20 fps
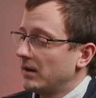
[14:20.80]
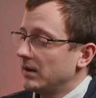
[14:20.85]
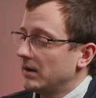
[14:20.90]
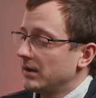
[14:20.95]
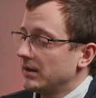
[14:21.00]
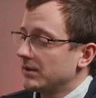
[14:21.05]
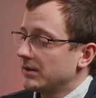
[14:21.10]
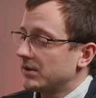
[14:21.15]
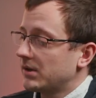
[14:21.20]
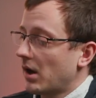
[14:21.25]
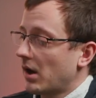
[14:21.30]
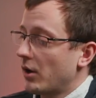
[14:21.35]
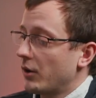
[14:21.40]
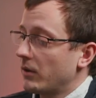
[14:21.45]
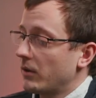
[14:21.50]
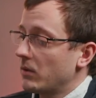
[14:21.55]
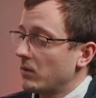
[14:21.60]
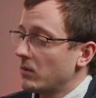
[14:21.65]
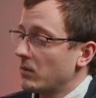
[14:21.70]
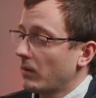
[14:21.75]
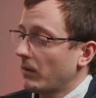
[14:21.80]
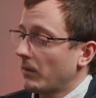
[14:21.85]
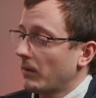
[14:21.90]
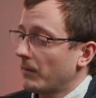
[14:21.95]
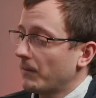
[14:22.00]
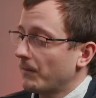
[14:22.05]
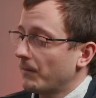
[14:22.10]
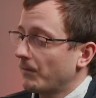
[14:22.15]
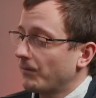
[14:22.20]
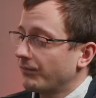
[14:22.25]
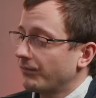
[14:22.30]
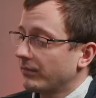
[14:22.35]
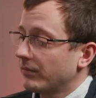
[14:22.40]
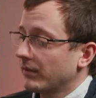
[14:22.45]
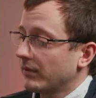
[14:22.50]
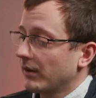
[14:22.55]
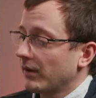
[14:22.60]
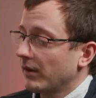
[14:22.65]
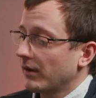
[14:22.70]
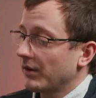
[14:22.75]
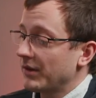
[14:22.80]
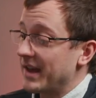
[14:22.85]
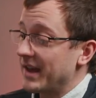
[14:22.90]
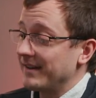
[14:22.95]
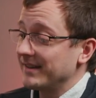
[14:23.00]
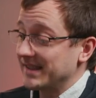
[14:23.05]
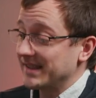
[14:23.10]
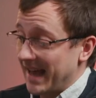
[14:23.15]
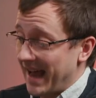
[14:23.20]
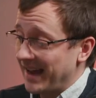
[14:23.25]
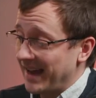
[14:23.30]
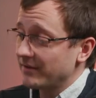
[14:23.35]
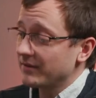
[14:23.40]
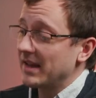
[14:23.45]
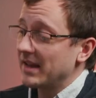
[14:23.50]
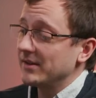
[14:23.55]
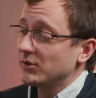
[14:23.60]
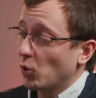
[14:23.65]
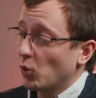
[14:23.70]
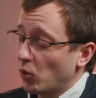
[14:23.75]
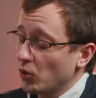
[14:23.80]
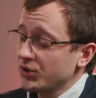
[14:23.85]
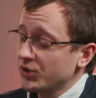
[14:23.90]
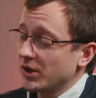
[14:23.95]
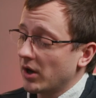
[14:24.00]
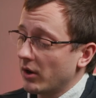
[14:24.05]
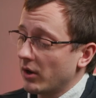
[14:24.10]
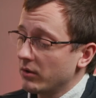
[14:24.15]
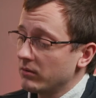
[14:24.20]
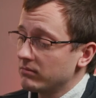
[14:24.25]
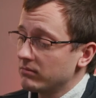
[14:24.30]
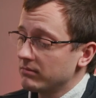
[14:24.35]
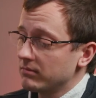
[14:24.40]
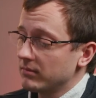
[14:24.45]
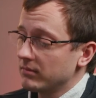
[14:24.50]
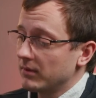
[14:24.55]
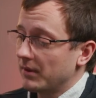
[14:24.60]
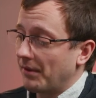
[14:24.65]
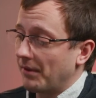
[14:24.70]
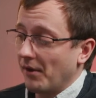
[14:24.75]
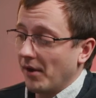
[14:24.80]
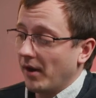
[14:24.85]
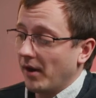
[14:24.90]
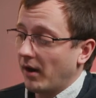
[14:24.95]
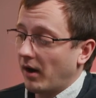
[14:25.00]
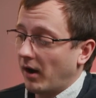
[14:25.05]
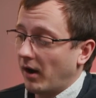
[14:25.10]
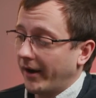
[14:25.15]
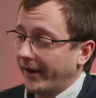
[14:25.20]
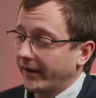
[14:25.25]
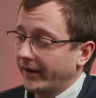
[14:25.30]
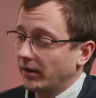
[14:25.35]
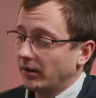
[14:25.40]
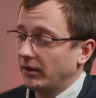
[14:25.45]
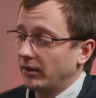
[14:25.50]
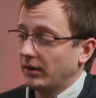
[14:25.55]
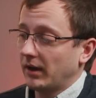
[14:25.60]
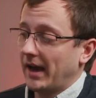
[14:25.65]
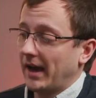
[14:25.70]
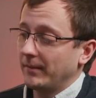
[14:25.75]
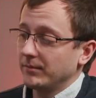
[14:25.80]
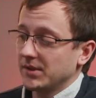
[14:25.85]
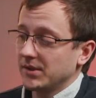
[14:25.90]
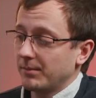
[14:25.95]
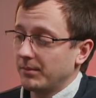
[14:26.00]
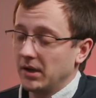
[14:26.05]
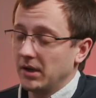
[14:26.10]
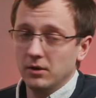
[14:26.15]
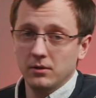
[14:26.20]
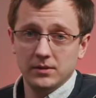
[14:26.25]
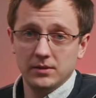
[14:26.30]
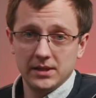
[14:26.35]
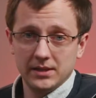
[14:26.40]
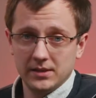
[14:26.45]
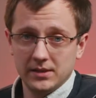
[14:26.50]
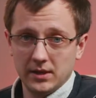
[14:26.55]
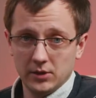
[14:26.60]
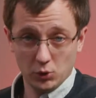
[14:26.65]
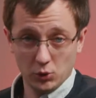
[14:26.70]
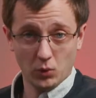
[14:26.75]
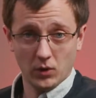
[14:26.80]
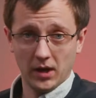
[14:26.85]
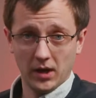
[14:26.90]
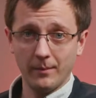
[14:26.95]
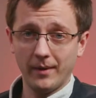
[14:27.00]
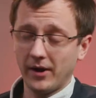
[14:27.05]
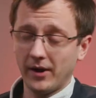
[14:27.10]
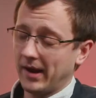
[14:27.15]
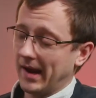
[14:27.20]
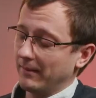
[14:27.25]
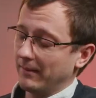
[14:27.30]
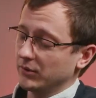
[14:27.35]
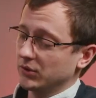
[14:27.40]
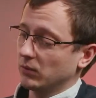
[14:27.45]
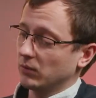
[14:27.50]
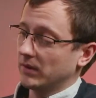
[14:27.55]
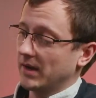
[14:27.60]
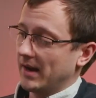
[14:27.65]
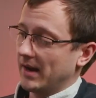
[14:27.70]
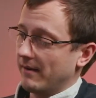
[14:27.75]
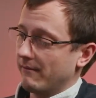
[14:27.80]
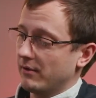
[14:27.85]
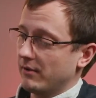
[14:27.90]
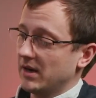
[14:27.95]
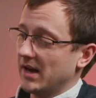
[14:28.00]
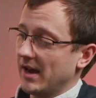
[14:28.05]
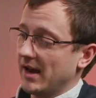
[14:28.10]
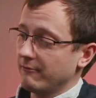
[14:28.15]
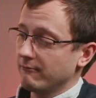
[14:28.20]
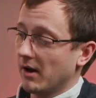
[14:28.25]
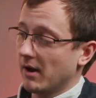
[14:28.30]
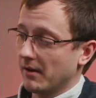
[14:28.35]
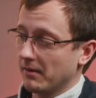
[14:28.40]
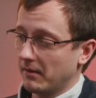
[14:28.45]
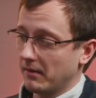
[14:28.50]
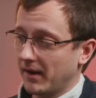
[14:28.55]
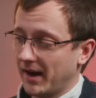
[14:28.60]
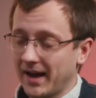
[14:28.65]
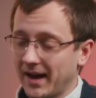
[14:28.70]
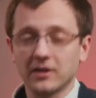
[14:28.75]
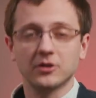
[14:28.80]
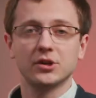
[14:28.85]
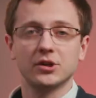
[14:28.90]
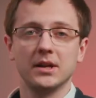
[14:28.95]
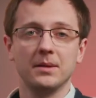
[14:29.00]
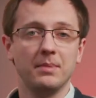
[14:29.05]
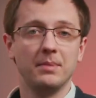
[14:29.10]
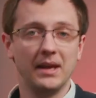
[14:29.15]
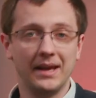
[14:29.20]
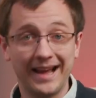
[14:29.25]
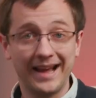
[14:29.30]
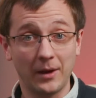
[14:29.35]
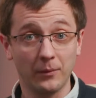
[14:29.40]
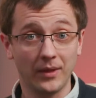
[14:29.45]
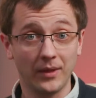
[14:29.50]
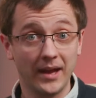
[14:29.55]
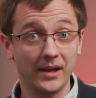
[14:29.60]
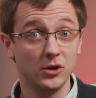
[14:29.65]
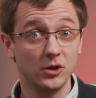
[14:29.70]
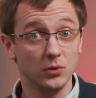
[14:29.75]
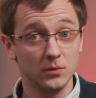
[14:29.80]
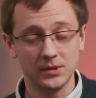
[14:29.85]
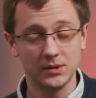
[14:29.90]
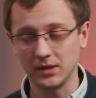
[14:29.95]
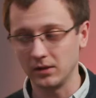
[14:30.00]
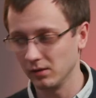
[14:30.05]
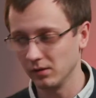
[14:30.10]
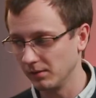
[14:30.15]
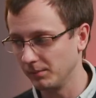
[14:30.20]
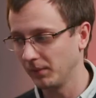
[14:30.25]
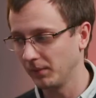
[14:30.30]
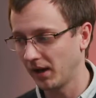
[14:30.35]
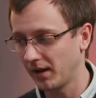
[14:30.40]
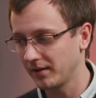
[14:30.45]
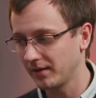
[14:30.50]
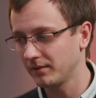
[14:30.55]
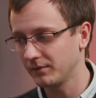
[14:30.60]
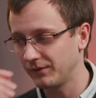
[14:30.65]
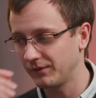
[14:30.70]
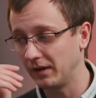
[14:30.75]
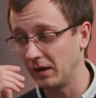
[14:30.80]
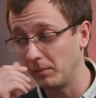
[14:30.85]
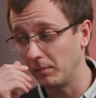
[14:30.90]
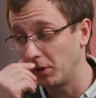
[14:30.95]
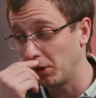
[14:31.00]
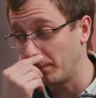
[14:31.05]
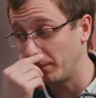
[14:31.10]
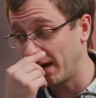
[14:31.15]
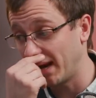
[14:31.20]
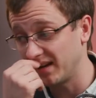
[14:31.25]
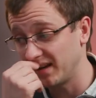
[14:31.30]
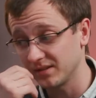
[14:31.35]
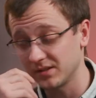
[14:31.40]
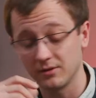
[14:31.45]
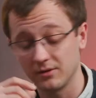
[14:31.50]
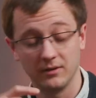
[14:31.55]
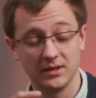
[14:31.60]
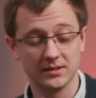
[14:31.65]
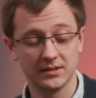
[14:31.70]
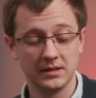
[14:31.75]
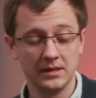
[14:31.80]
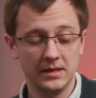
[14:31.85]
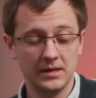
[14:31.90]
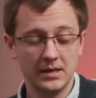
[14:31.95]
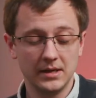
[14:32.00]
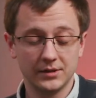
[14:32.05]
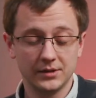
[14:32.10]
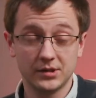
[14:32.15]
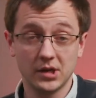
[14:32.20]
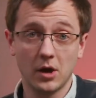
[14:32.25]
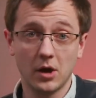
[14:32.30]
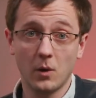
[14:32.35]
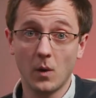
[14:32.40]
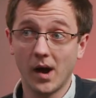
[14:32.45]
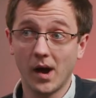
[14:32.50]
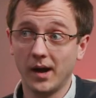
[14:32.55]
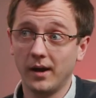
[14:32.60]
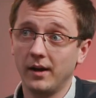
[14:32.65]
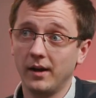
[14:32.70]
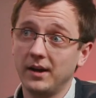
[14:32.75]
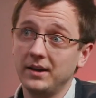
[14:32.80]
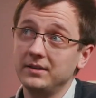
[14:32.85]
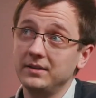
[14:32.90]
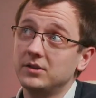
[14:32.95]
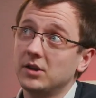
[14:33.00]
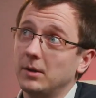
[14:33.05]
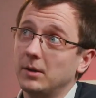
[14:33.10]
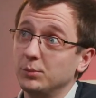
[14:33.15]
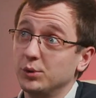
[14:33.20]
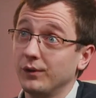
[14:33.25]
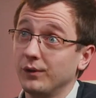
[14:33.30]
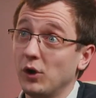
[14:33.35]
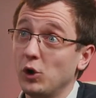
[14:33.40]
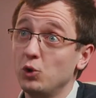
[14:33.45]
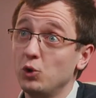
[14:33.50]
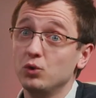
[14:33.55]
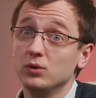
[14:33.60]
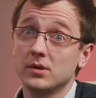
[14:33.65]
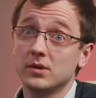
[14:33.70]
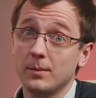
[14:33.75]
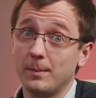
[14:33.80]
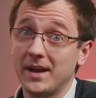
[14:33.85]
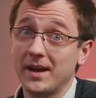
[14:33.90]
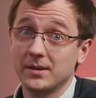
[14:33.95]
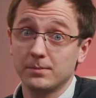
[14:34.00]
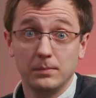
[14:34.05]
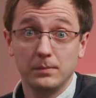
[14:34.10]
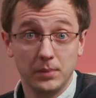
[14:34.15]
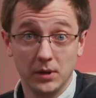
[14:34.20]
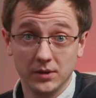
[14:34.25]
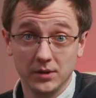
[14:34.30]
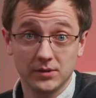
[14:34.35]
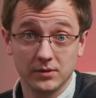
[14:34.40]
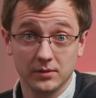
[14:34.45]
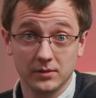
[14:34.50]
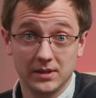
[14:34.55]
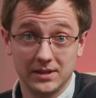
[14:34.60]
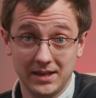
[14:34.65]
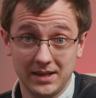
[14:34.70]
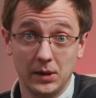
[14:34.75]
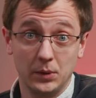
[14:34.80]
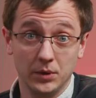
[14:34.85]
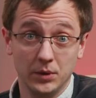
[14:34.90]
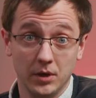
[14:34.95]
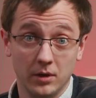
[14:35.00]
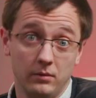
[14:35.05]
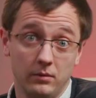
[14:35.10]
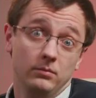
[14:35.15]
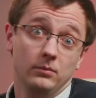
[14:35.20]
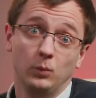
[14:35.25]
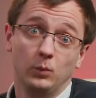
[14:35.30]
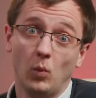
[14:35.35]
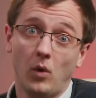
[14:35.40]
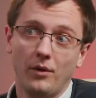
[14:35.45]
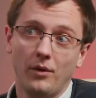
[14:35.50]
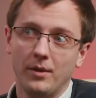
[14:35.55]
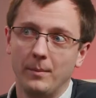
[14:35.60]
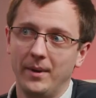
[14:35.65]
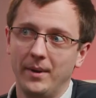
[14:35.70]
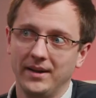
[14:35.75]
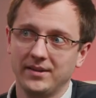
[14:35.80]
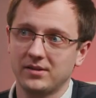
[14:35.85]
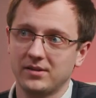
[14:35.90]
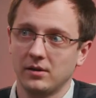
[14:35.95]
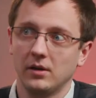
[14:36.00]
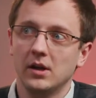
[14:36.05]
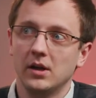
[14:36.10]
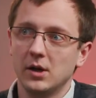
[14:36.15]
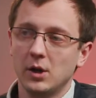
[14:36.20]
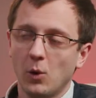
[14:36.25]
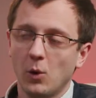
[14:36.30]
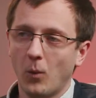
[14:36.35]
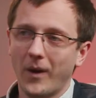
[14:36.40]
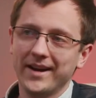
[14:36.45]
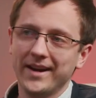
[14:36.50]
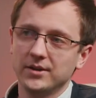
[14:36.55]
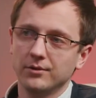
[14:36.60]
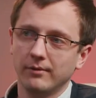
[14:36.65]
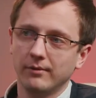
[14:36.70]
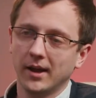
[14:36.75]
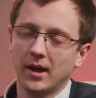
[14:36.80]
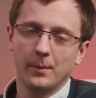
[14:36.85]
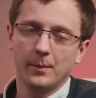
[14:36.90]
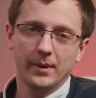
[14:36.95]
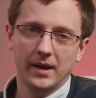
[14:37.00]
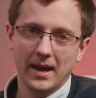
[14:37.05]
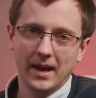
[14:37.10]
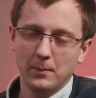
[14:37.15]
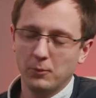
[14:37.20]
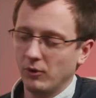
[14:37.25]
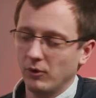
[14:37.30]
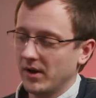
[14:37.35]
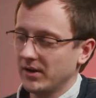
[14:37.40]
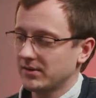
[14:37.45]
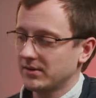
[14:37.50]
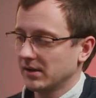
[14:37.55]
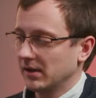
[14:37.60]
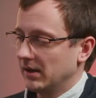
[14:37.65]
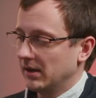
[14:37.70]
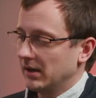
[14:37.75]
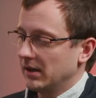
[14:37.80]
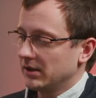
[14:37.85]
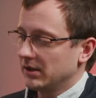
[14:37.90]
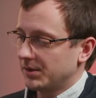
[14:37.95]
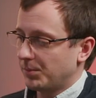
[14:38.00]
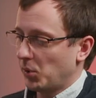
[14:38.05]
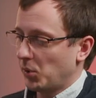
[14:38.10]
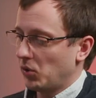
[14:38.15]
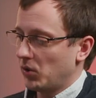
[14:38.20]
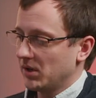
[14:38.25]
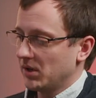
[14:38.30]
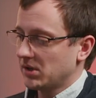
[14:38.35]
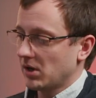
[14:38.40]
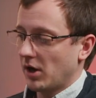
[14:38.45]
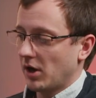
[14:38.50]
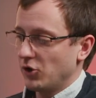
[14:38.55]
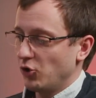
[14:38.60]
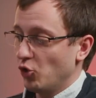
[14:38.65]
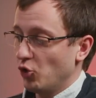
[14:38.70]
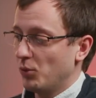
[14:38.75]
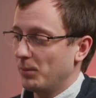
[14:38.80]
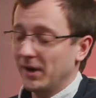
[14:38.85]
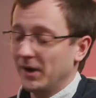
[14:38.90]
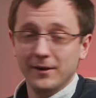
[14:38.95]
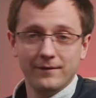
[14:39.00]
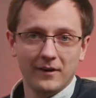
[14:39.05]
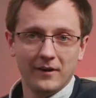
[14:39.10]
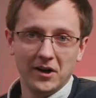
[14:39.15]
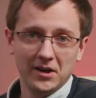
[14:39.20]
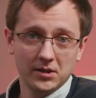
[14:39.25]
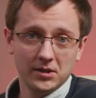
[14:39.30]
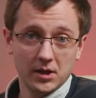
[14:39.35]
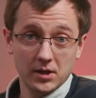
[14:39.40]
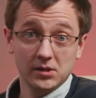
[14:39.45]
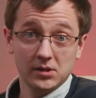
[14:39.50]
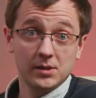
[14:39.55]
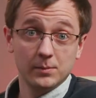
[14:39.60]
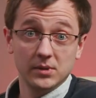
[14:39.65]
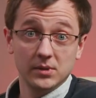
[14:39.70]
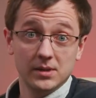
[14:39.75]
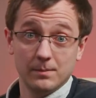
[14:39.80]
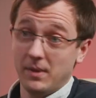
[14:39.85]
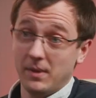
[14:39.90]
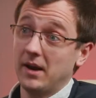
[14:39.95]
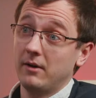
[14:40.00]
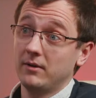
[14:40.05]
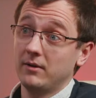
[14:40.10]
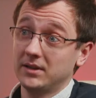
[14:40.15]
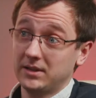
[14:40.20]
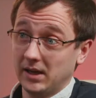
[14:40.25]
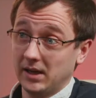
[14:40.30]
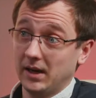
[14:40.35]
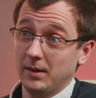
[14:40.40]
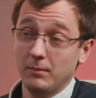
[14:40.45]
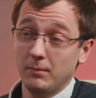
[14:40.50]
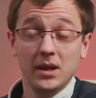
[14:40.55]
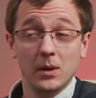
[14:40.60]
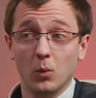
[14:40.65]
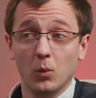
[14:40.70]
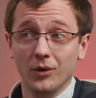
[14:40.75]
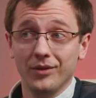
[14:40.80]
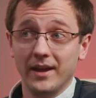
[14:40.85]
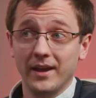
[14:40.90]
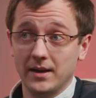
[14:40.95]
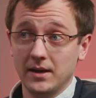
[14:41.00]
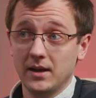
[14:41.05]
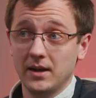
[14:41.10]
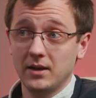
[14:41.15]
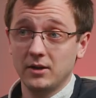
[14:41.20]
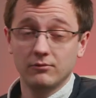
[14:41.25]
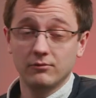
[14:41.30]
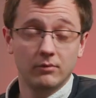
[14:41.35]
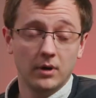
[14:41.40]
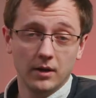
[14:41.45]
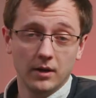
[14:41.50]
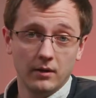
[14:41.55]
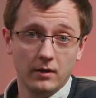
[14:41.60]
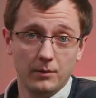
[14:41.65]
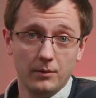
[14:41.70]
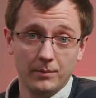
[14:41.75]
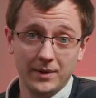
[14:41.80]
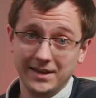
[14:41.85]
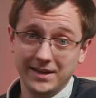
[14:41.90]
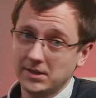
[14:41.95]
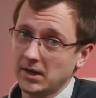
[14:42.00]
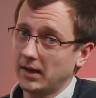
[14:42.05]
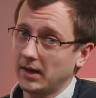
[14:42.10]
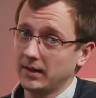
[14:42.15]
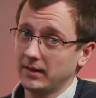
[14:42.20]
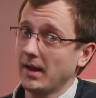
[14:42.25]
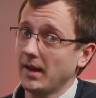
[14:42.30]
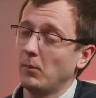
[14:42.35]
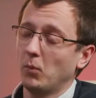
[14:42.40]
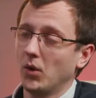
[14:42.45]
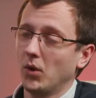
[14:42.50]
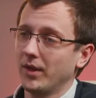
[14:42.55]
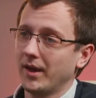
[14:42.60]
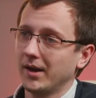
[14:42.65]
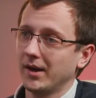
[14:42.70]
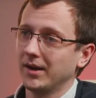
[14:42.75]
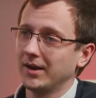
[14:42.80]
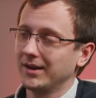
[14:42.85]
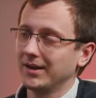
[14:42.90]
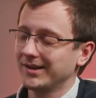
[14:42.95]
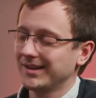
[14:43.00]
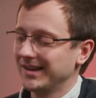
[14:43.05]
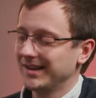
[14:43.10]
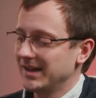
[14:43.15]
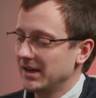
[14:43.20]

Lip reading: So there's that. There's also that I am somebody who sits here talking about cameras all day, every day, rather than actually being out there using them like Philip Bloom and Alistair is. So in terms of who's the best person to tell you what the best way to rig up a camera is, to be honest, I normally find customers are better at telling me what they need rather than me telling them what they need.